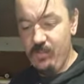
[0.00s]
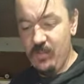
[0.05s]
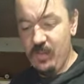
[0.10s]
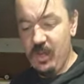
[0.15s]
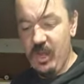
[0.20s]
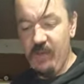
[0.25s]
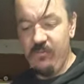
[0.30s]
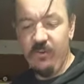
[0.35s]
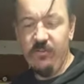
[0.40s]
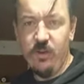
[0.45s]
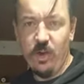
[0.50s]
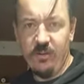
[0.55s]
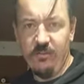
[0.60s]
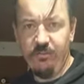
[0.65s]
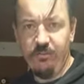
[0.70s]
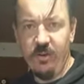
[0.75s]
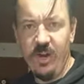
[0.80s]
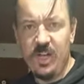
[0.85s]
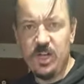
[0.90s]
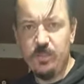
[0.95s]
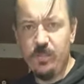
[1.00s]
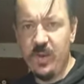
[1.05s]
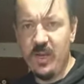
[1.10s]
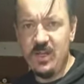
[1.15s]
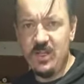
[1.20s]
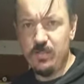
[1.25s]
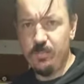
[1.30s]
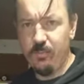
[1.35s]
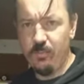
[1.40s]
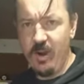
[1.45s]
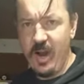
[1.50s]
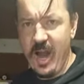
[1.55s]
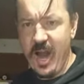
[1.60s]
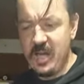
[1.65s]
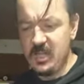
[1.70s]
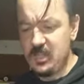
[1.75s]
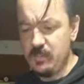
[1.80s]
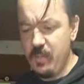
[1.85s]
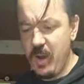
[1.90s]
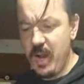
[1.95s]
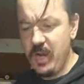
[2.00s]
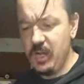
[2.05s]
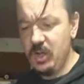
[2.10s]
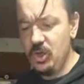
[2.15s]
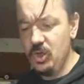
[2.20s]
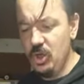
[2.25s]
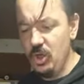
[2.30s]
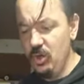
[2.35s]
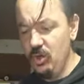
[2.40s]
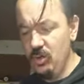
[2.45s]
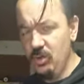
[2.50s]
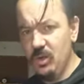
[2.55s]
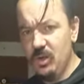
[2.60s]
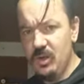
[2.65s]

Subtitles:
If I've got a fresh piece, brand spanking new,